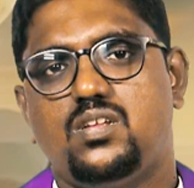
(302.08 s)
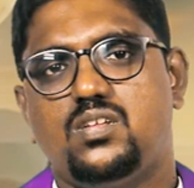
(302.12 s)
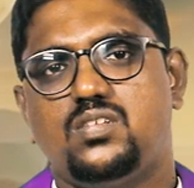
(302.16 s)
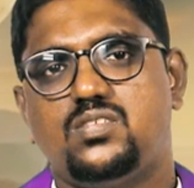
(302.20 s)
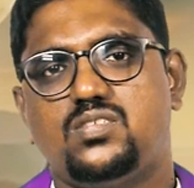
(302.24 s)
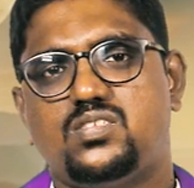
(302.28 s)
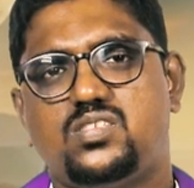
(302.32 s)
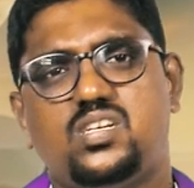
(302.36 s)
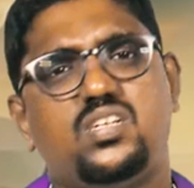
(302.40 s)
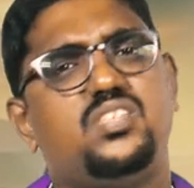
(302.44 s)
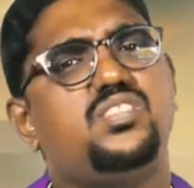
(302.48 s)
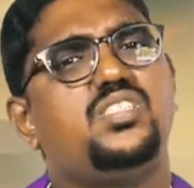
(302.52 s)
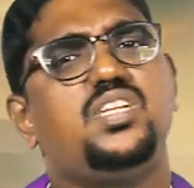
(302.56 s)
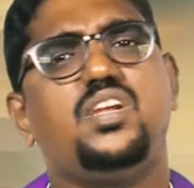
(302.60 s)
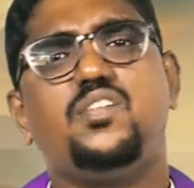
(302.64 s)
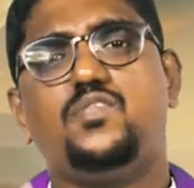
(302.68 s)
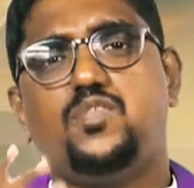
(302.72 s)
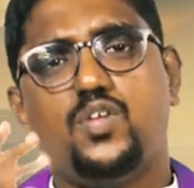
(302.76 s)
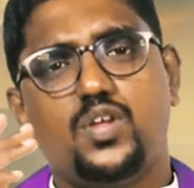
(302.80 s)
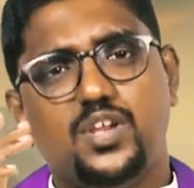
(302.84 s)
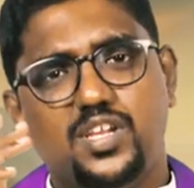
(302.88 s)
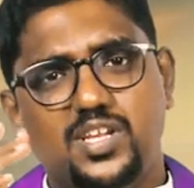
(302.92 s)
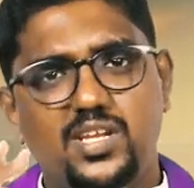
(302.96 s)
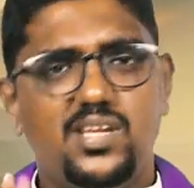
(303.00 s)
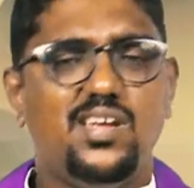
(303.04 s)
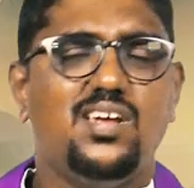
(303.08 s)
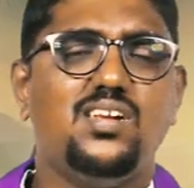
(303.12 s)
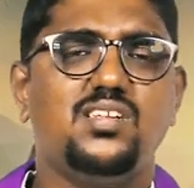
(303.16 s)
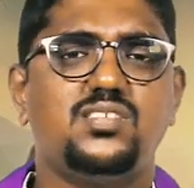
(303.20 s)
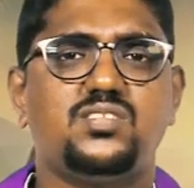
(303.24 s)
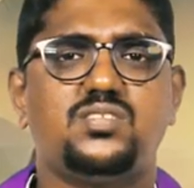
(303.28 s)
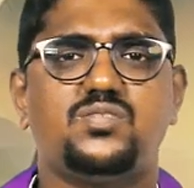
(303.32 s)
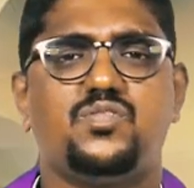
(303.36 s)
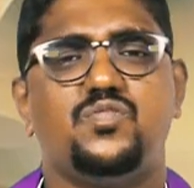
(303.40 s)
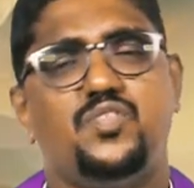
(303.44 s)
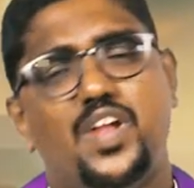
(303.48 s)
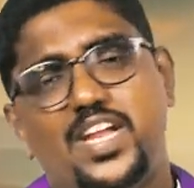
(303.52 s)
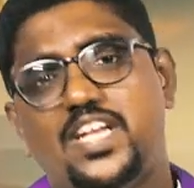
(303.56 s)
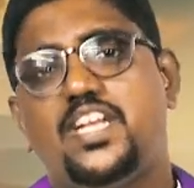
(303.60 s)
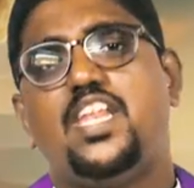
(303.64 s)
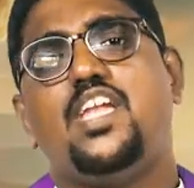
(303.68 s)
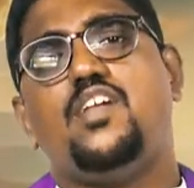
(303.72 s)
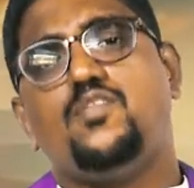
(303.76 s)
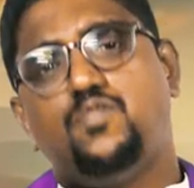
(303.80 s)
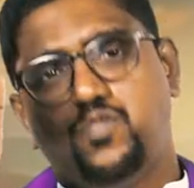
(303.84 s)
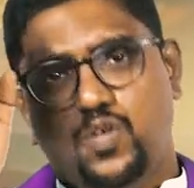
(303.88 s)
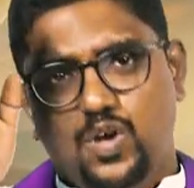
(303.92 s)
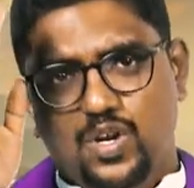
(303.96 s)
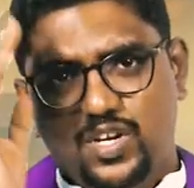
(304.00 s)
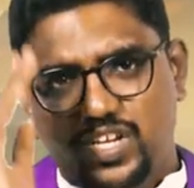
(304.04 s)
Searching for years,
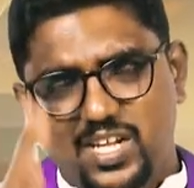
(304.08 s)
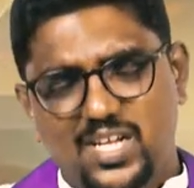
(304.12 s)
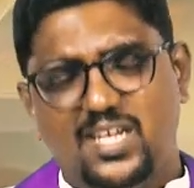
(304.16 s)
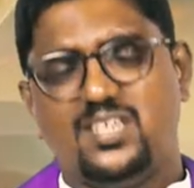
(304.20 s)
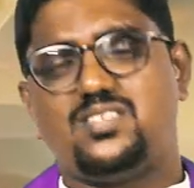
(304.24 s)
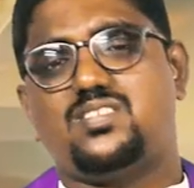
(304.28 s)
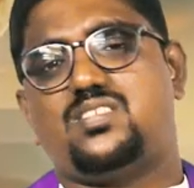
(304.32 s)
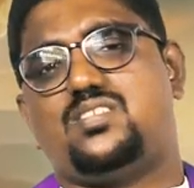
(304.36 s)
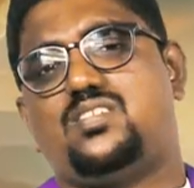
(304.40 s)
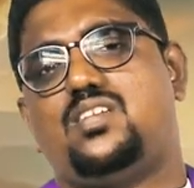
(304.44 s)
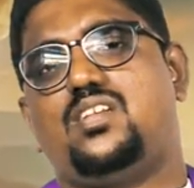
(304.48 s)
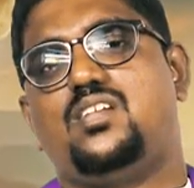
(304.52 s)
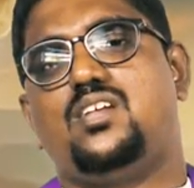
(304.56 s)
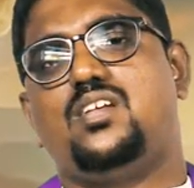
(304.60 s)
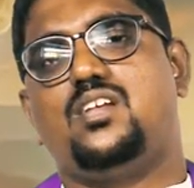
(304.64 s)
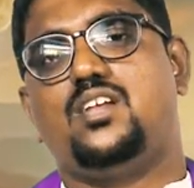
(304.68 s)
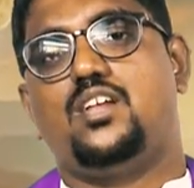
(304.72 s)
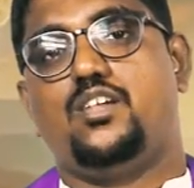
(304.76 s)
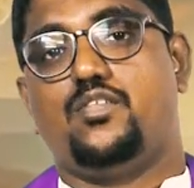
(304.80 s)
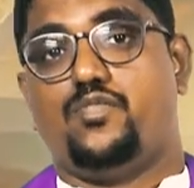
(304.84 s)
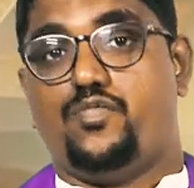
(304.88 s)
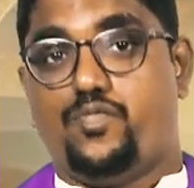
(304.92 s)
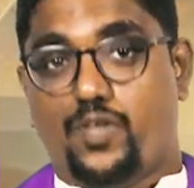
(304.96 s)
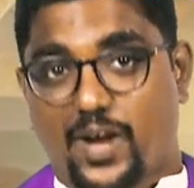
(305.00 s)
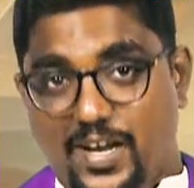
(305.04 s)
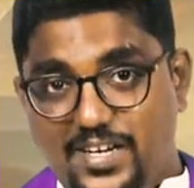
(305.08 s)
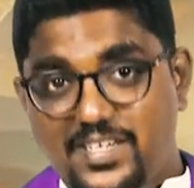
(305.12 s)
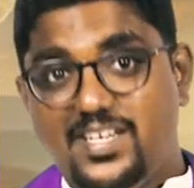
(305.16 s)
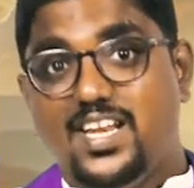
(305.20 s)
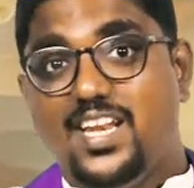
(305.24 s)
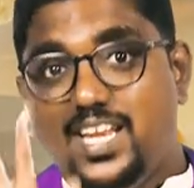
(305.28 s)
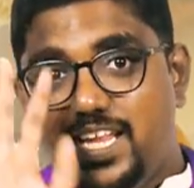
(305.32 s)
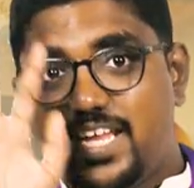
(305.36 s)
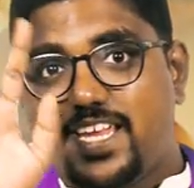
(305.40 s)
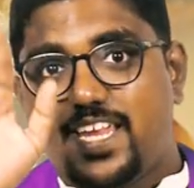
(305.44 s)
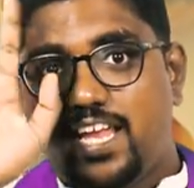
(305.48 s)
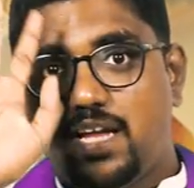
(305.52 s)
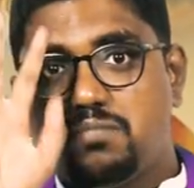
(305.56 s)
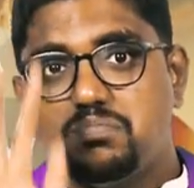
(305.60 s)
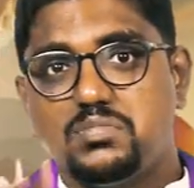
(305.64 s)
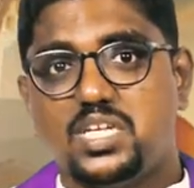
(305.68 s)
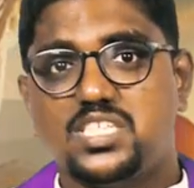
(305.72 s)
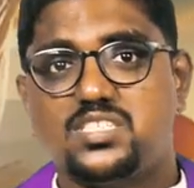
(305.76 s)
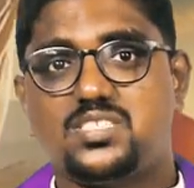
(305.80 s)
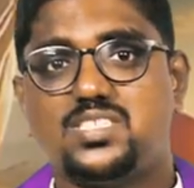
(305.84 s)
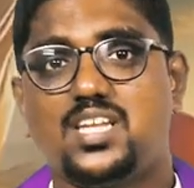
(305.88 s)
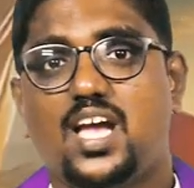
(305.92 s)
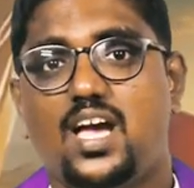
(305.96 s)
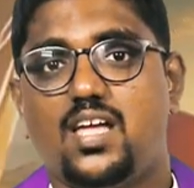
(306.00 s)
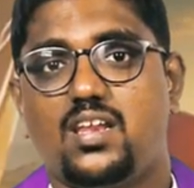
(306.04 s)
waiting for years. Finally came the
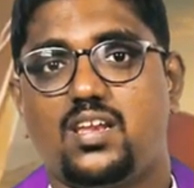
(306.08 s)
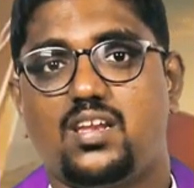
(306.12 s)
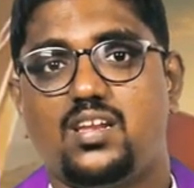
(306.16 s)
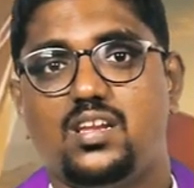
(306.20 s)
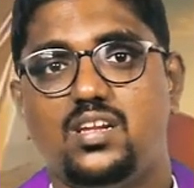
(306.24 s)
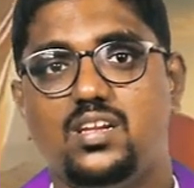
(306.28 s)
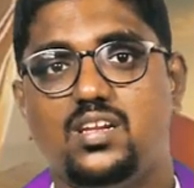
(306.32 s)
star.